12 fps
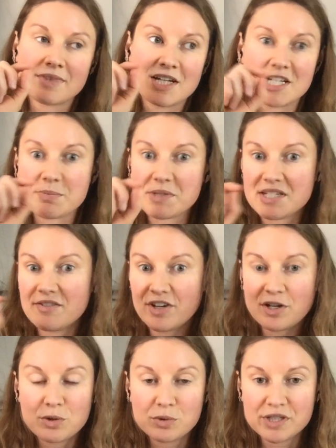a
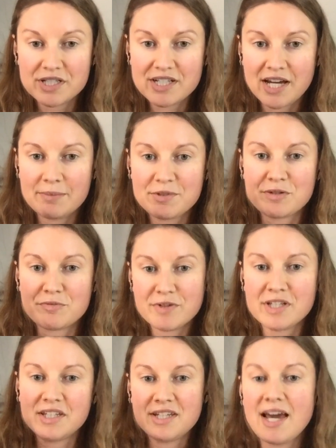specific coolant type to
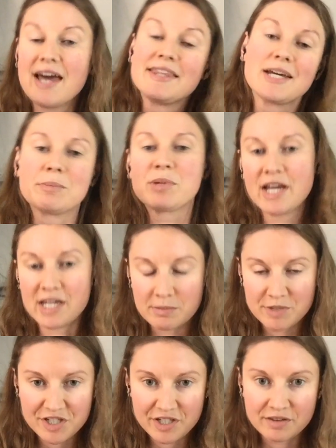really, and then applying a
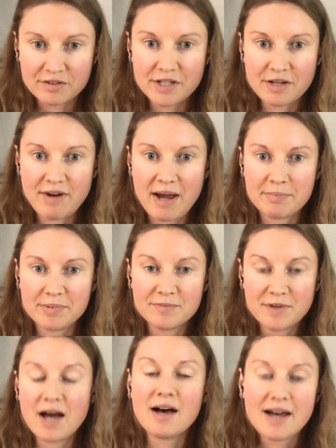machine learning rap,
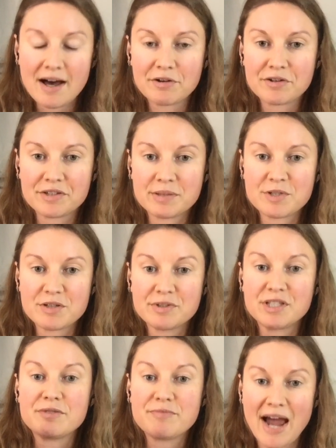uh, algorithm to
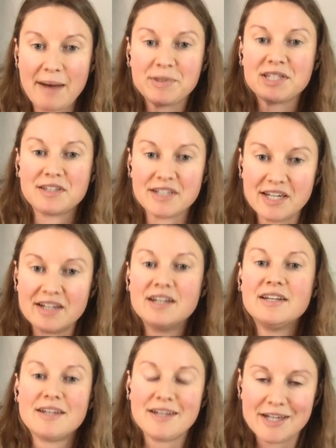really rapidly
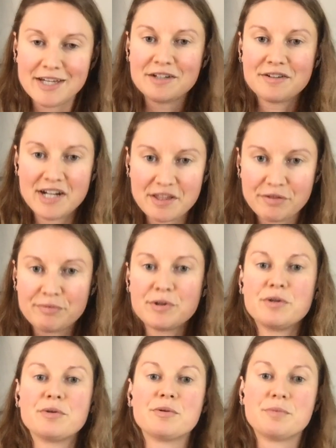iterate
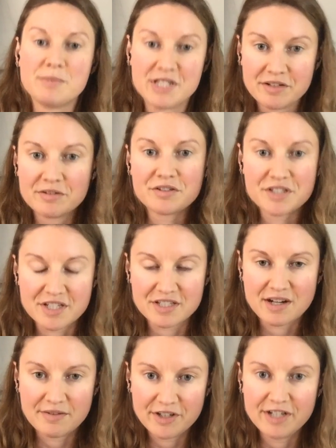through materials
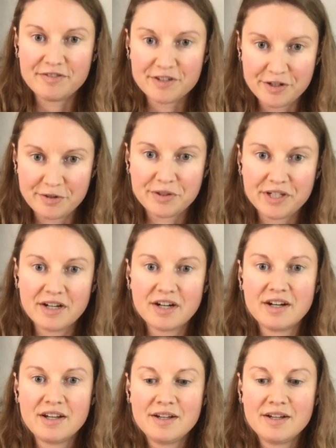discovery for nuclear.